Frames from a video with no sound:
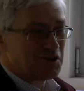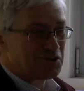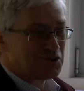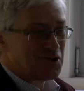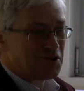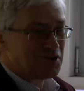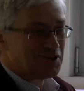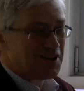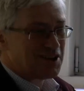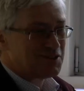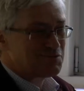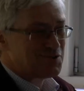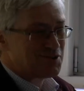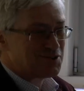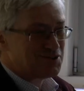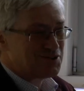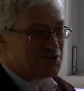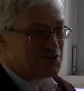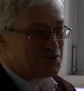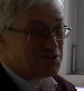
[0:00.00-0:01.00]
can't organize
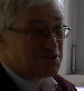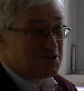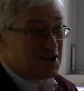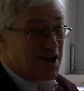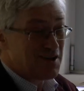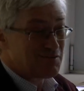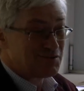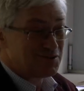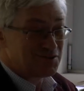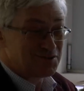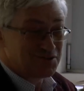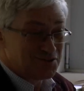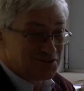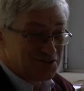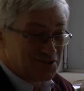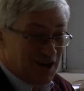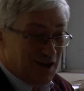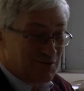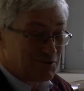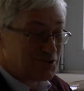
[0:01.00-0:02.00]
prostitution, I'm,
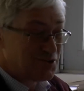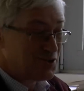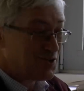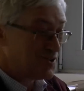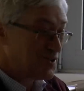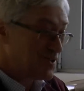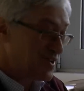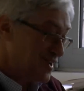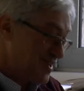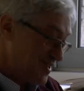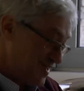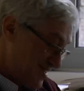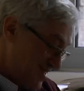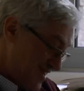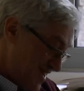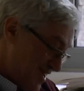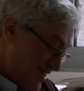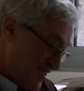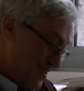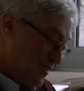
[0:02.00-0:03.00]
I'm sure you can't,
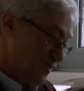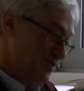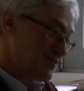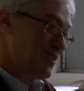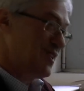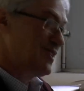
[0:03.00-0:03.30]
so it